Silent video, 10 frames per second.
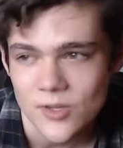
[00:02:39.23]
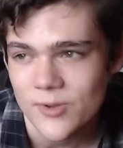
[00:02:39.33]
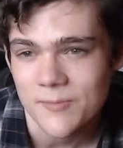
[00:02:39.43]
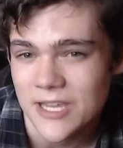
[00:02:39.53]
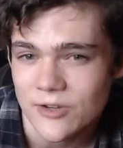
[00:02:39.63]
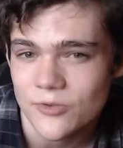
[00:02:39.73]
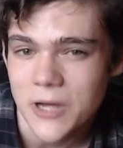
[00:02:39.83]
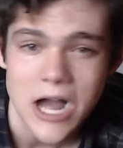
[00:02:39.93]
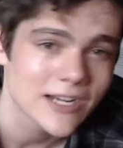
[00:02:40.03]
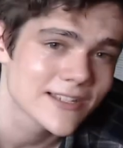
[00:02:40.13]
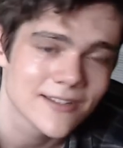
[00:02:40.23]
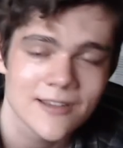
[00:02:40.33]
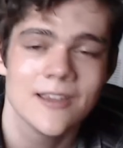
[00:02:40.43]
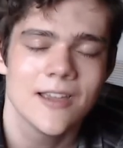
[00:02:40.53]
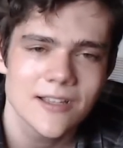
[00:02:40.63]
So I'm gonna make a new box, and
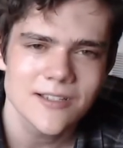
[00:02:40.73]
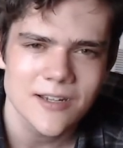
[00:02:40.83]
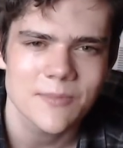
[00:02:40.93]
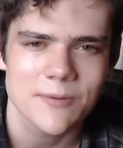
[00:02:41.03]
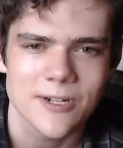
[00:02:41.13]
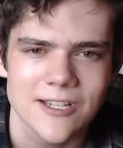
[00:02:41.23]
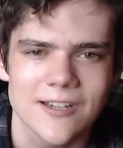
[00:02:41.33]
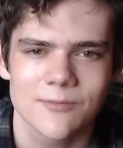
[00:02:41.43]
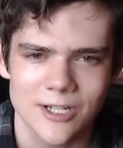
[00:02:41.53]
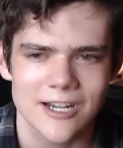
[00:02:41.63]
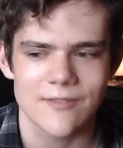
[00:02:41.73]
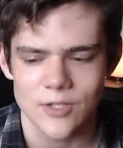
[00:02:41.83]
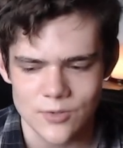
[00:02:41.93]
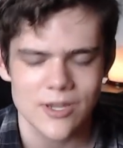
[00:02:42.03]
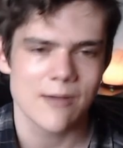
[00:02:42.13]
it's gonna be pretty good. We're gonna have a
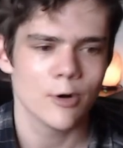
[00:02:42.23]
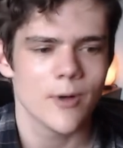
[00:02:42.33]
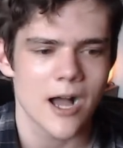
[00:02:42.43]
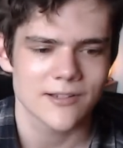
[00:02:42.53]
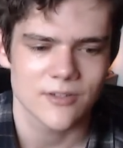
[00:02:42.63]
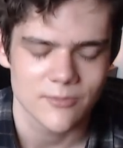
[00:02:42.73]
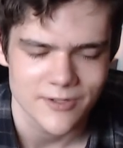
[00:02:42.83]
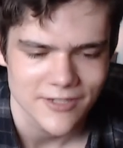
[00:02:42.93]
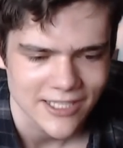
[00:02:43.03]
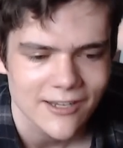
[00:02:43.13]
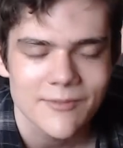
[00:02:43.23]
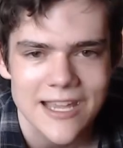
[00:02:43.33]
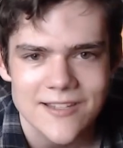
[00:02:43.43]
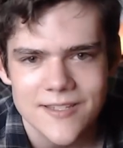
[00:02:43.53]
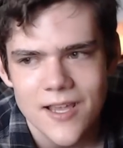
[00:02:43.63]
new cable box. It'll be really nice.